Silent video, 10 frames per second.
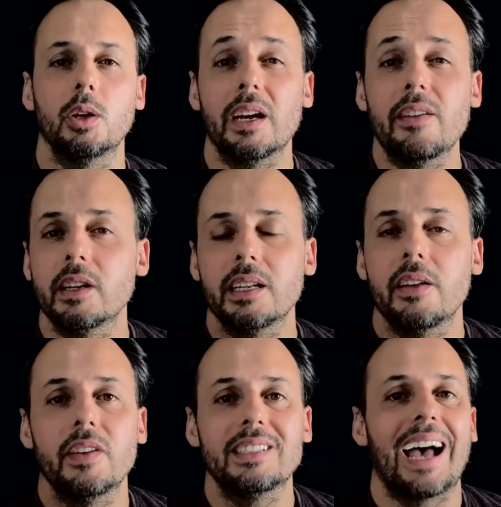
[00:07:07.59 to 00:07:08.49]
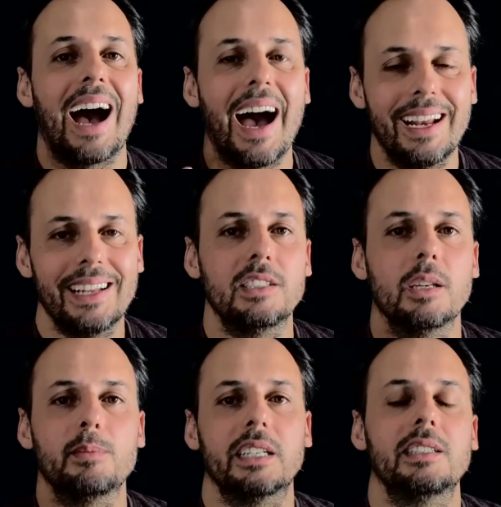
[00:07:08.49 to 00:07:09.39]
even if it's highly
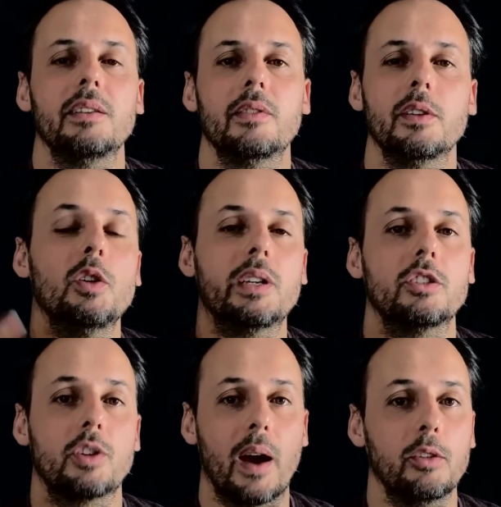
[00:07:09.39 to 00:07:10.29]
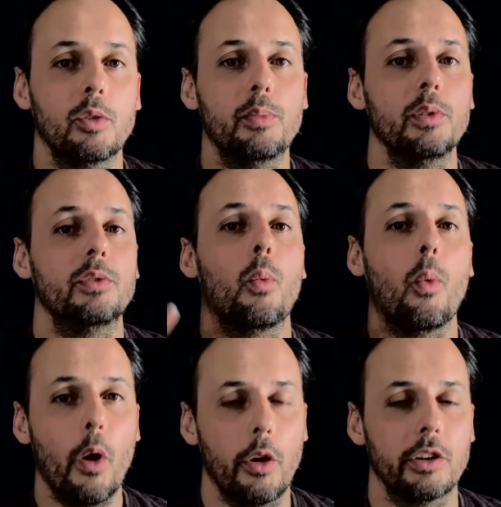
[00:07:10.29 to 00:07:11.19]
subjective, you can try to put
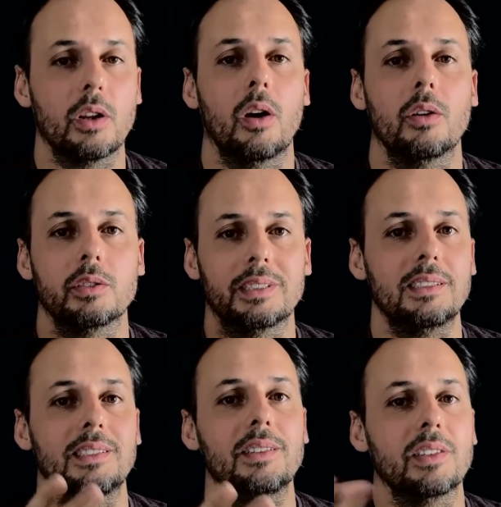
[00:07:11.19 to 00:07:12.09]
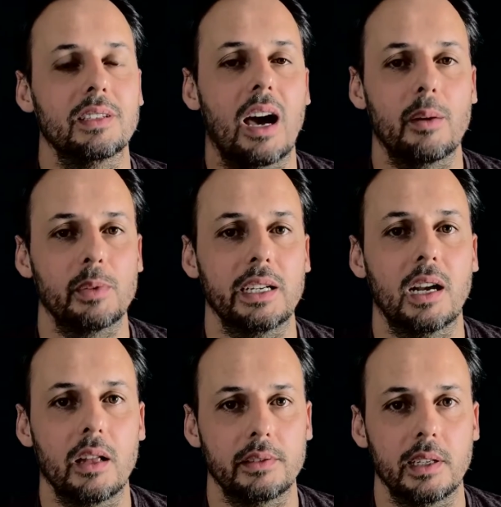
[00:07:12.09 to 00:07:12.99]
words on these different harmonic
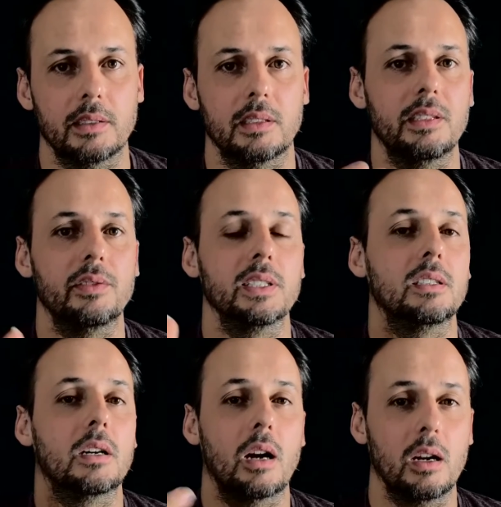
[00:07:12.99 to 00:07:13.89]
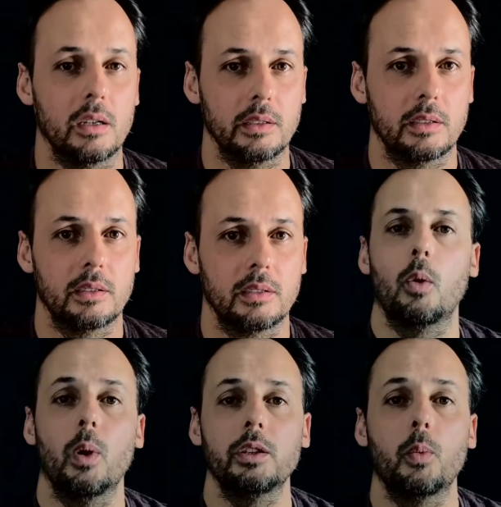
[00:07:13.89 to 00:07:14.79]
contexts, the different colors.
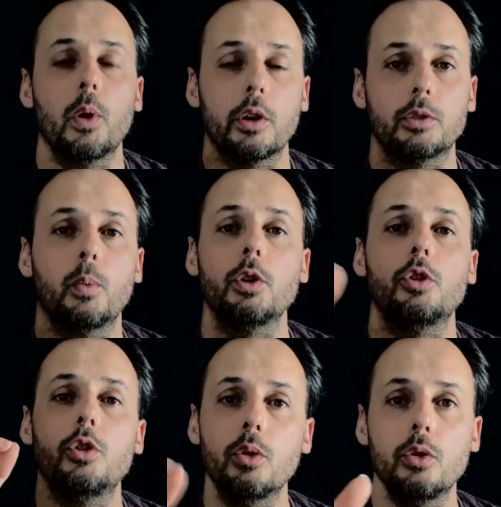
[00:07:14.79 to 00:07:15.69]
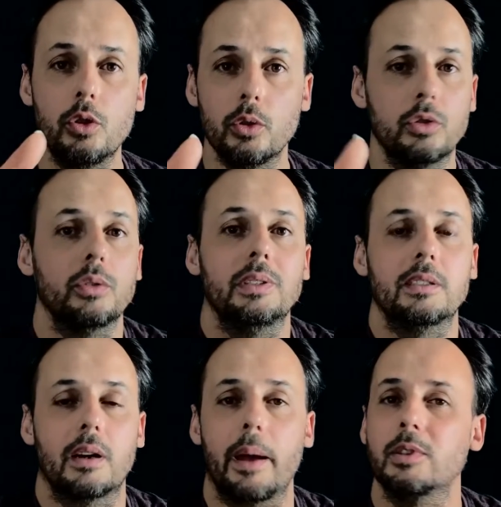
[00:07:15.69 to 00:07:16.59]
What words would you use to
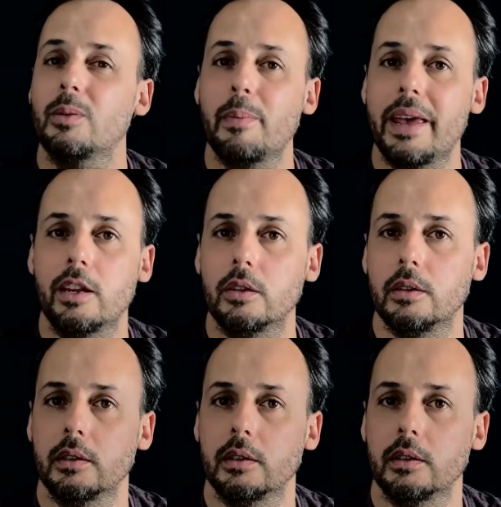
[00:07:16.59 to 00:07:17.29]
describe the major?